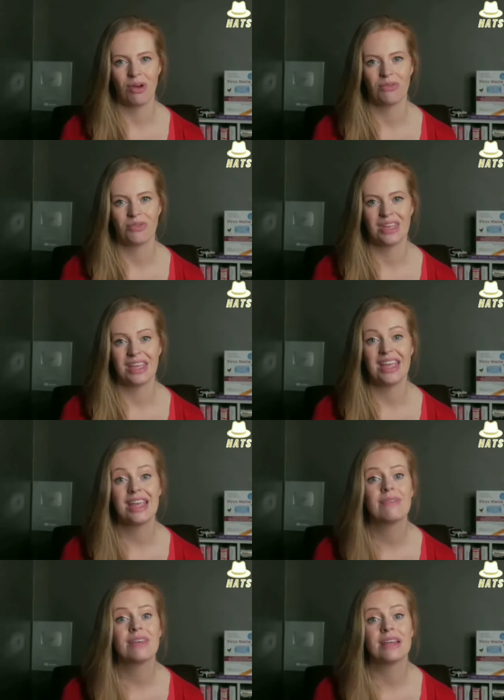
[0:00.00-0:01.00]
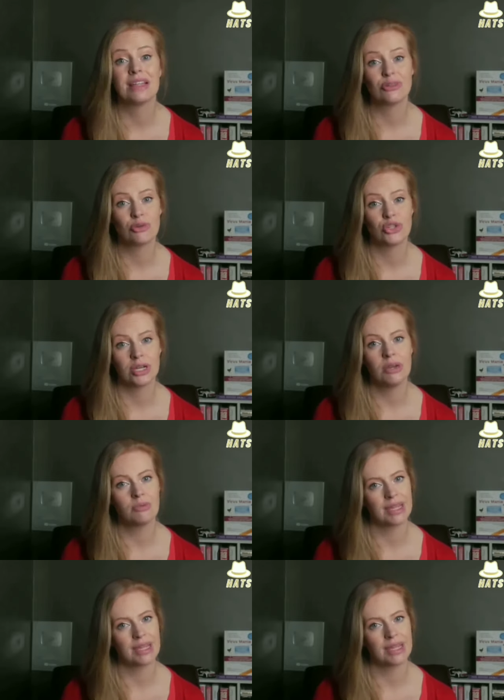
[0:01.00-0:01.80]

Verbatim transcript: of the heavier literature